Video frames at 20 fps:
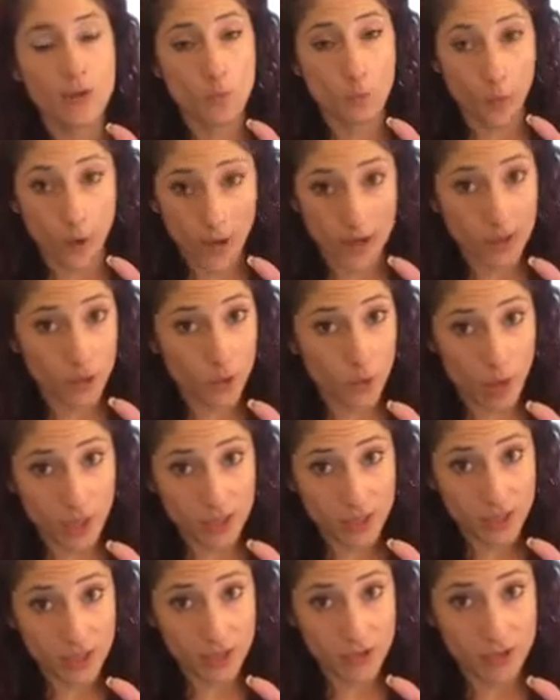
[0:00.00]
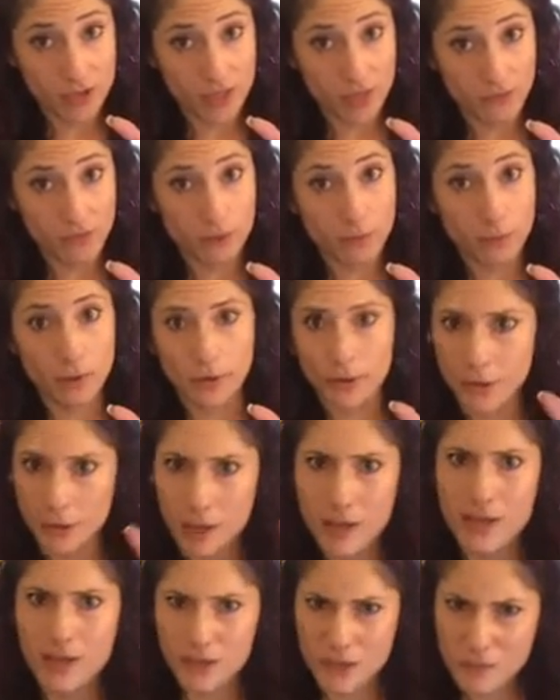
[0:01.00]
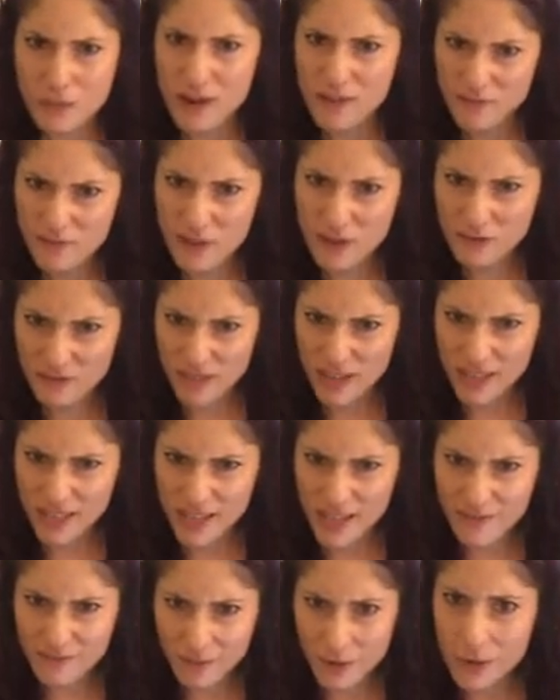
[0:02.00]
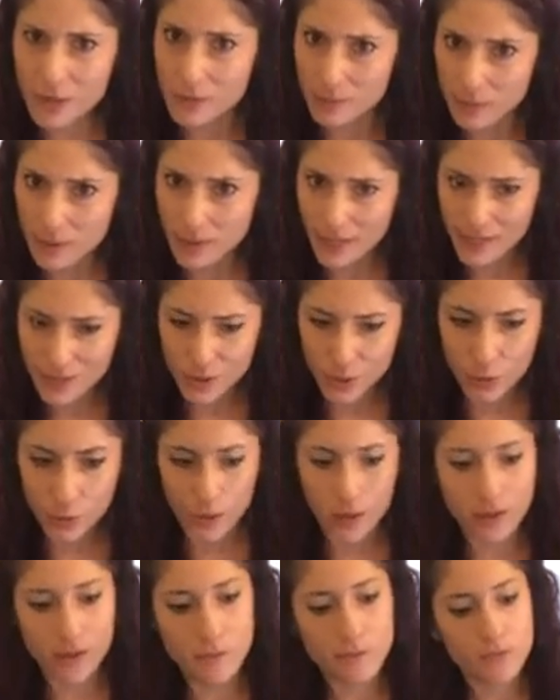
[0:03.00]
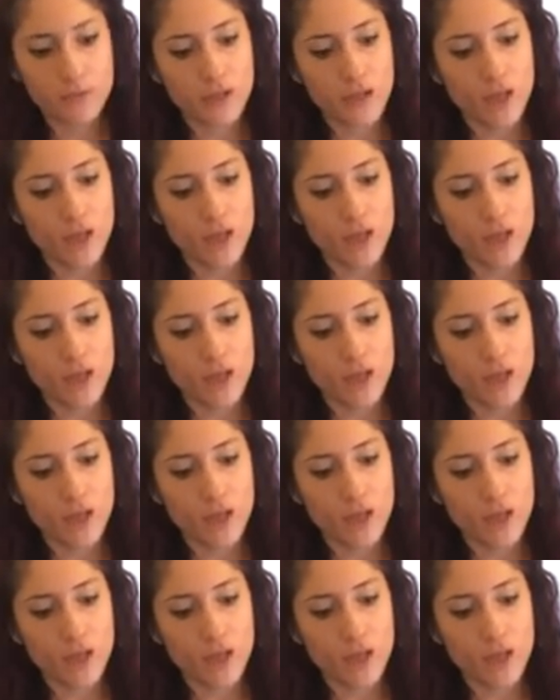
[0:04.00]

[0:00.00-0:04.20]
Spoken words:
While you're watching yourself in the mirror, you might feel funny at first, but they do work.